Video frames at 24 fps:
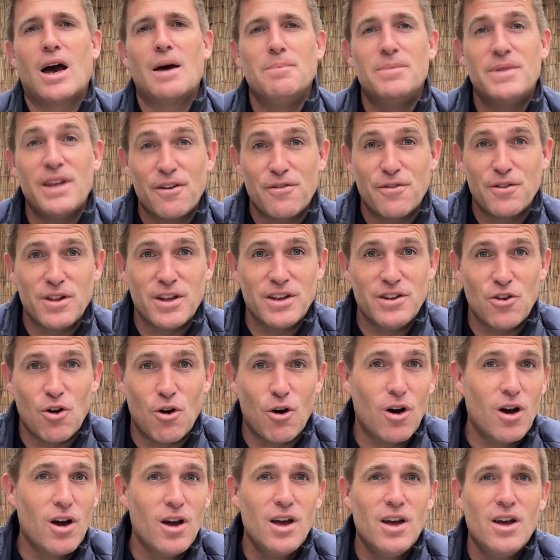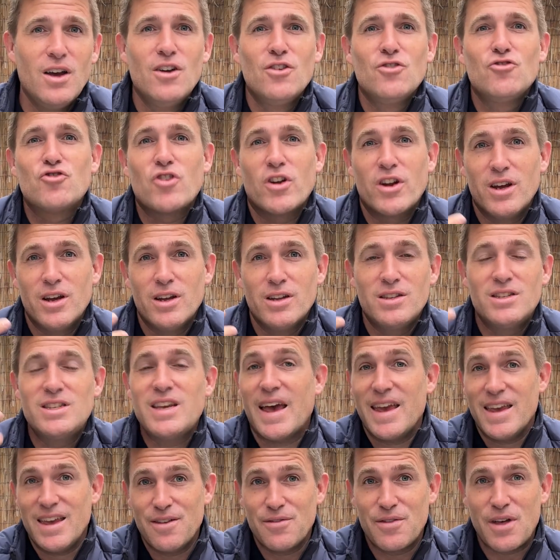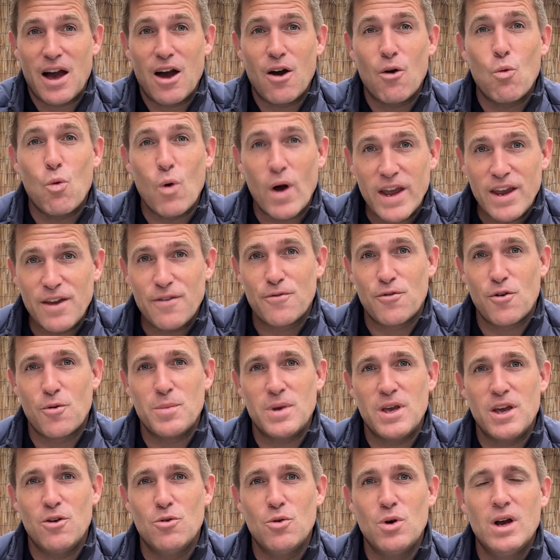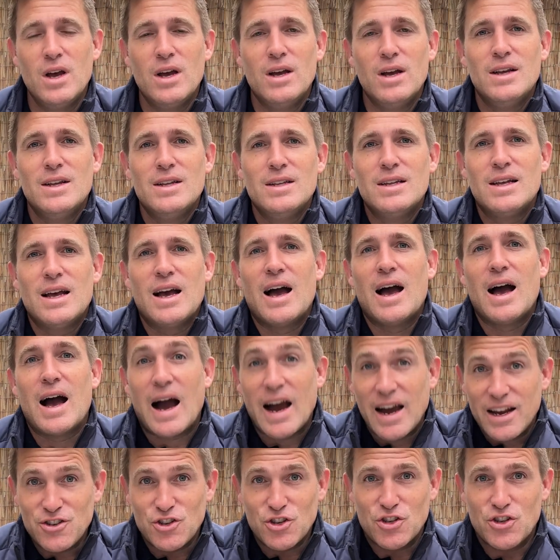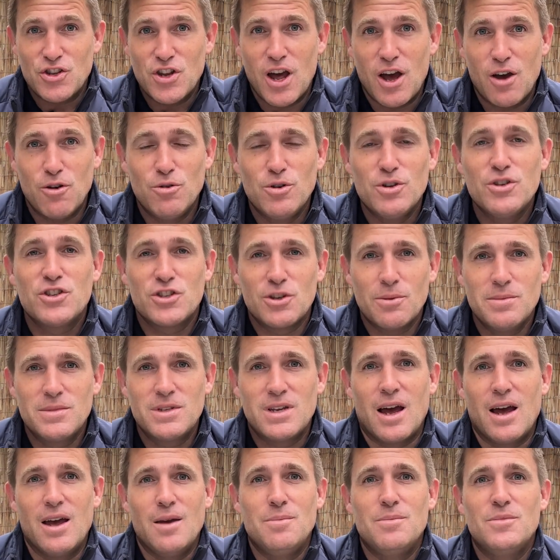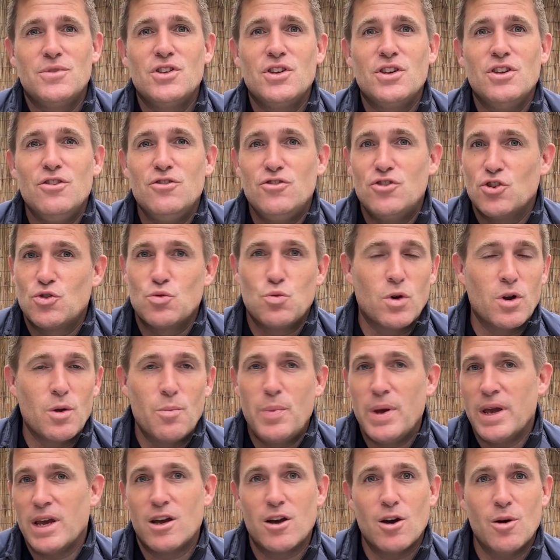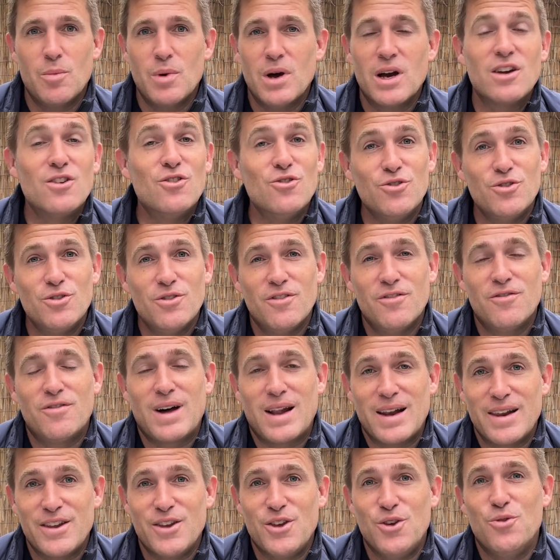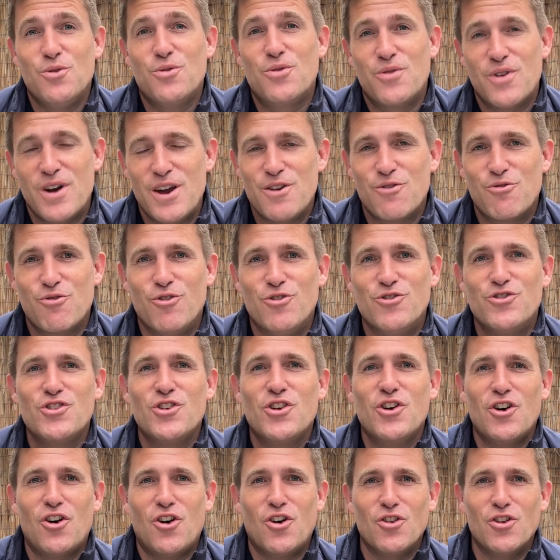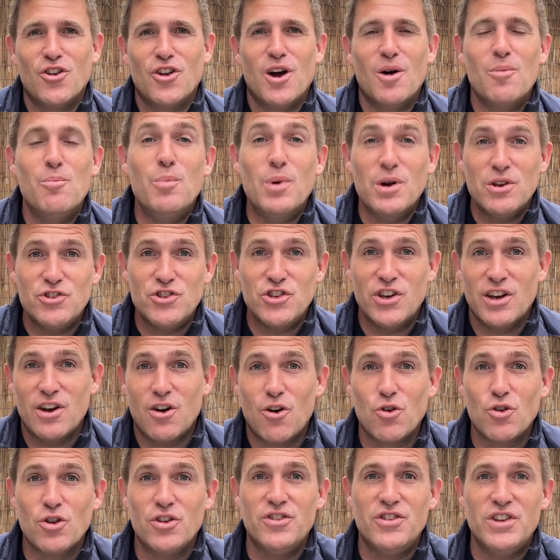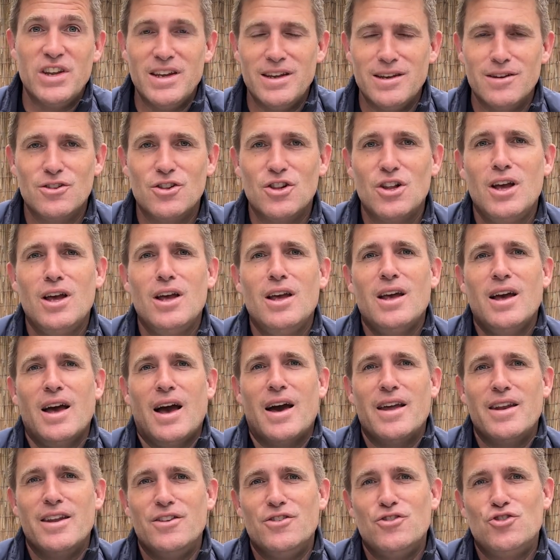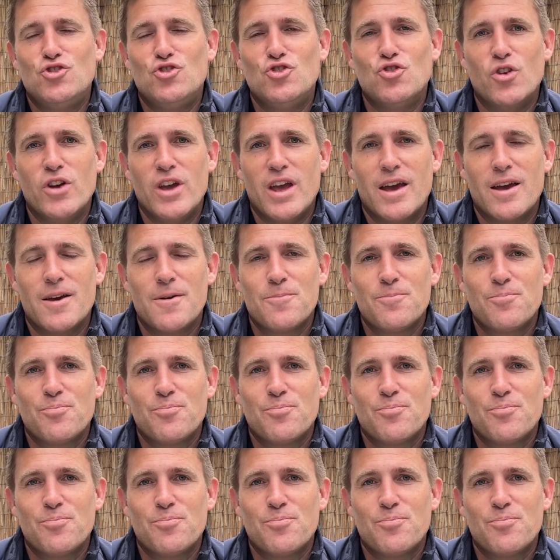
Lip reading: I'm definitely not trying to take that away from you. I just know sometimes you just want to pick up a good value fragrance on a budget, on a deal, and enjoy it.